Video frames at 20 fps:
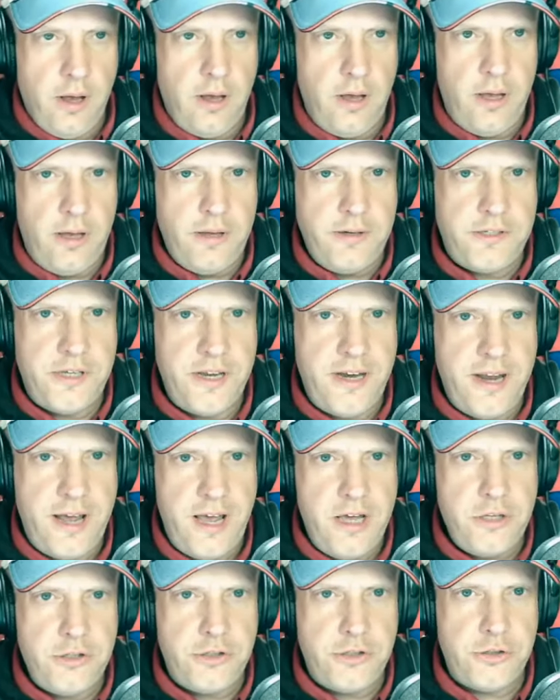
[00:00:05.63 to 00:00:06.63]
On
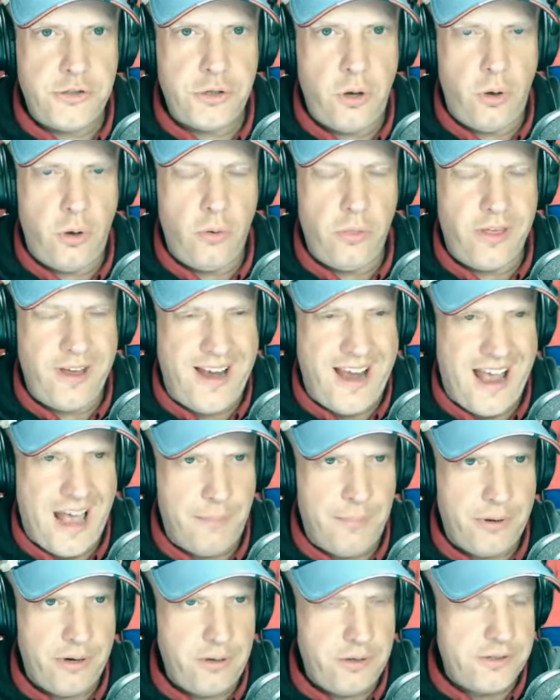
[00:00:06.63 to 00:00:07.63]
today's show, the
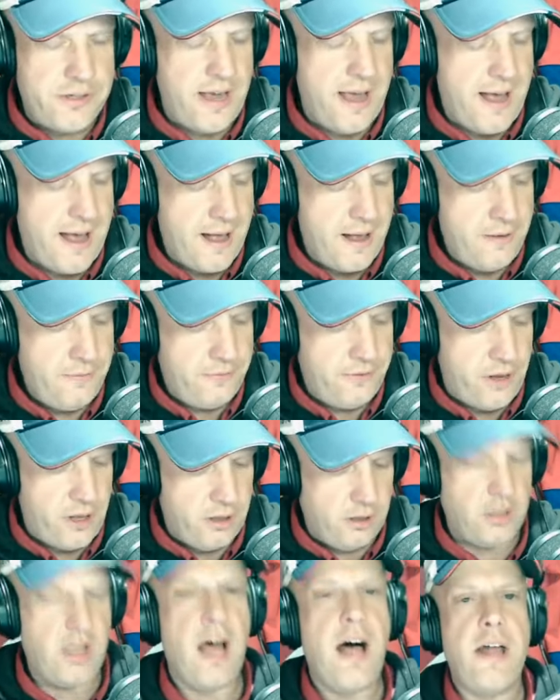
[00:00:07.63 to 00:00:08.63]
Capitals have
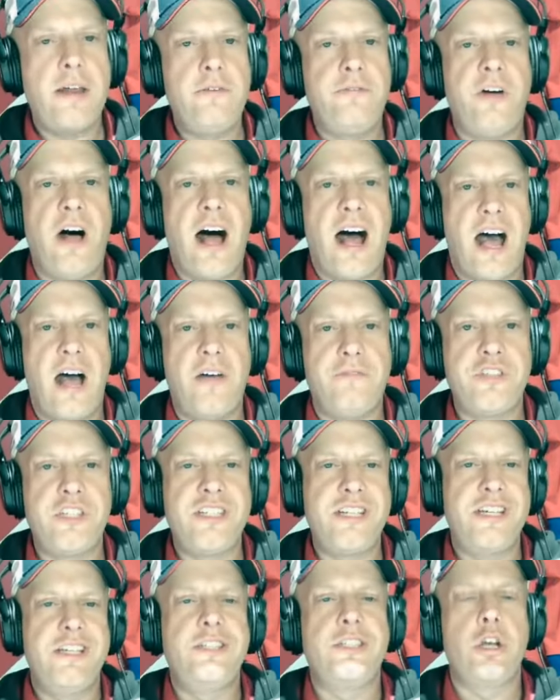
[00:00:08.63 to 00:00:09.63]
a lot of
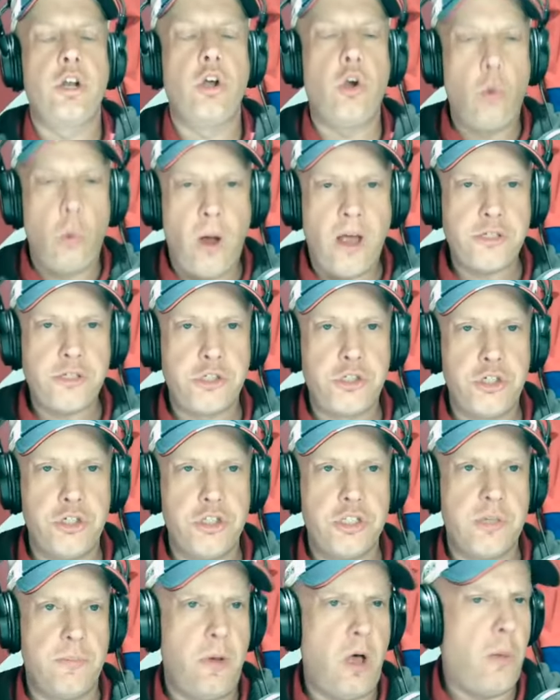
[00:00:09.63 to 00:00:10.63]
off-season
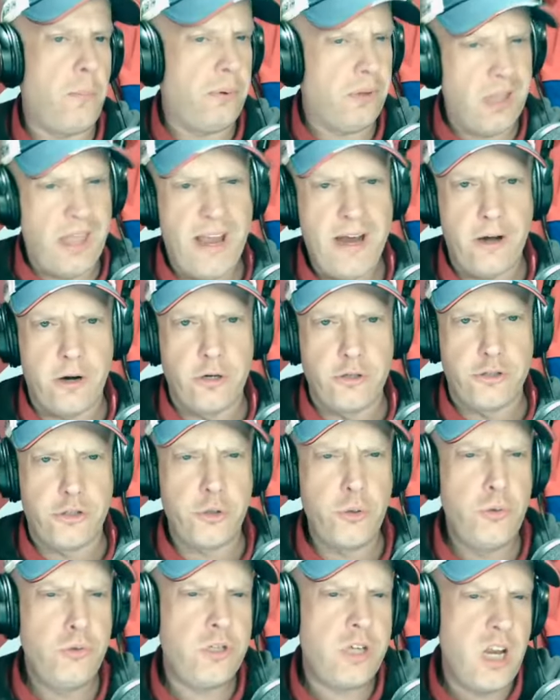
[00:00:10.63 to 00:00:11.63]
questions about players,
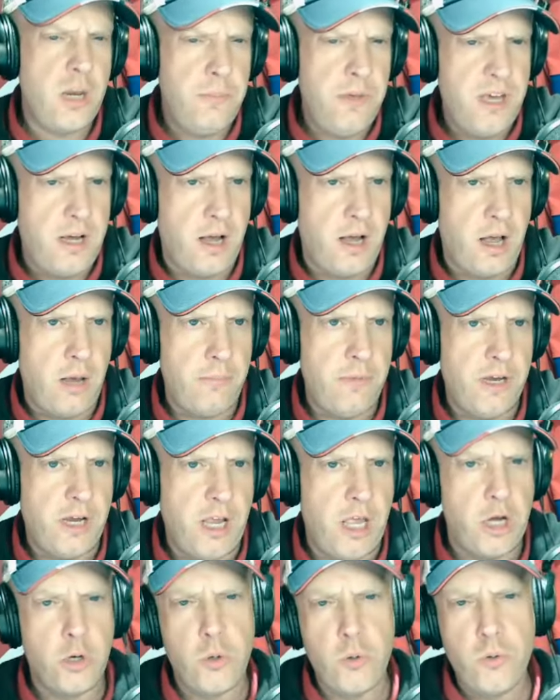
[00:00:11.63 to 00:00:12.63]
who's going to be
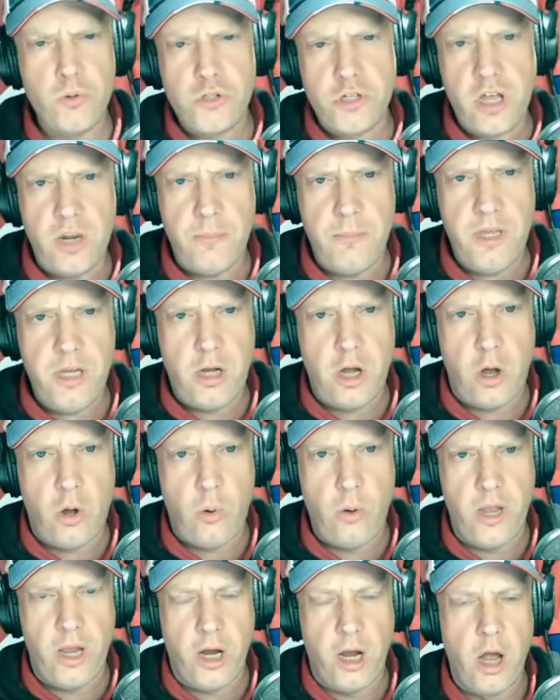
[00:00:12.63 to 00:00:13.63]
coming and who's going to be
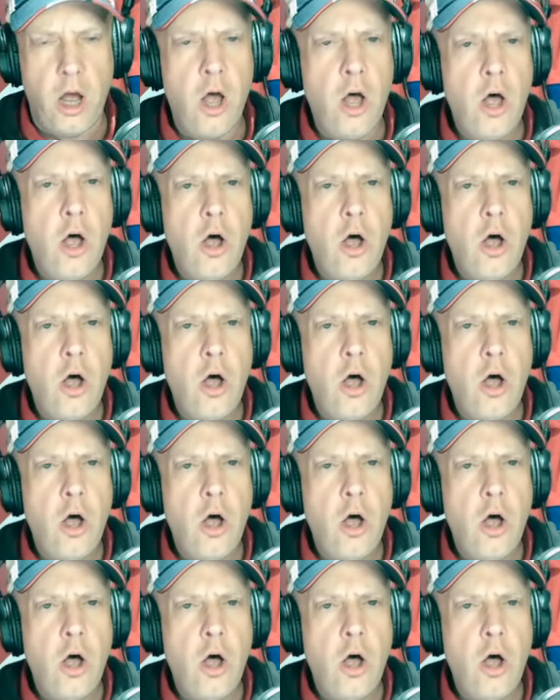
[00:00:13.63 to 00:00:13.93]
going.